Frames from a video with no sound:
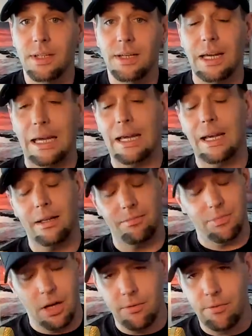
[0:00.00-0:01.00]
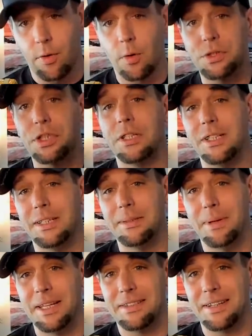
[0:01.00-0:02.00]
and unfortunately,
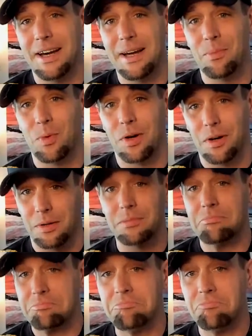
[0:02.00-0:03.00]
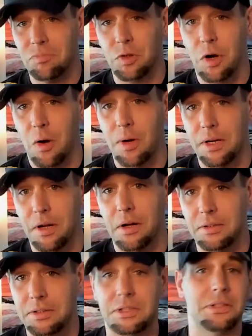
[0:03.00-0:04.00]
by the time we're grown
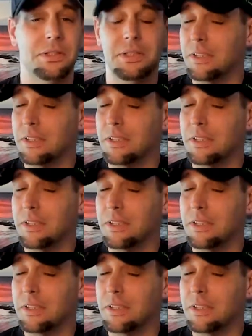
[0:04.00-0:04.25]
adults,